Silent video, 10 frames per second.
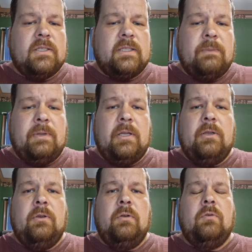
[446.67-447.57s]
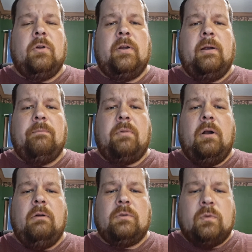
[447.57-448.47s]
CPU, or you're having
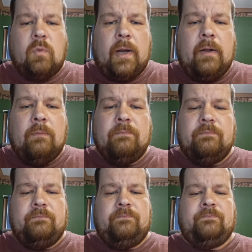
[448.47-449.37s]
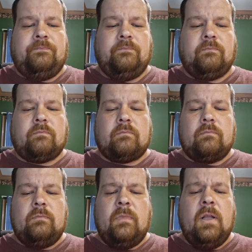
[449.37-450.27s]
problems with RAM.
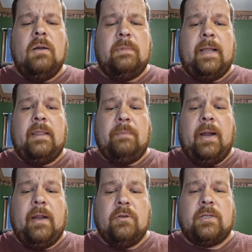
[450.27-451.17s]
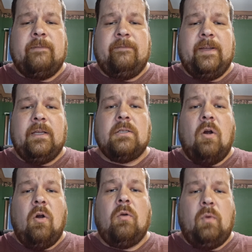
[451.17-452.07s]
Updating the BIOS can fix
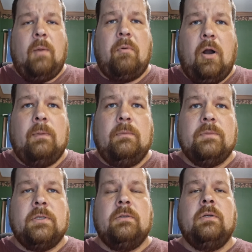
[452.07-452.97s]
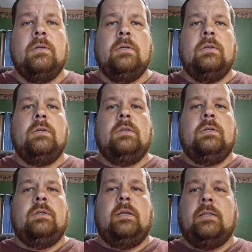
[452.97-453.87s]
hardware problems
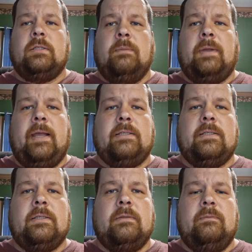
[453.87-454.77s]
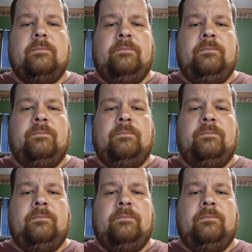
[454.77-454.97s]
in some cases.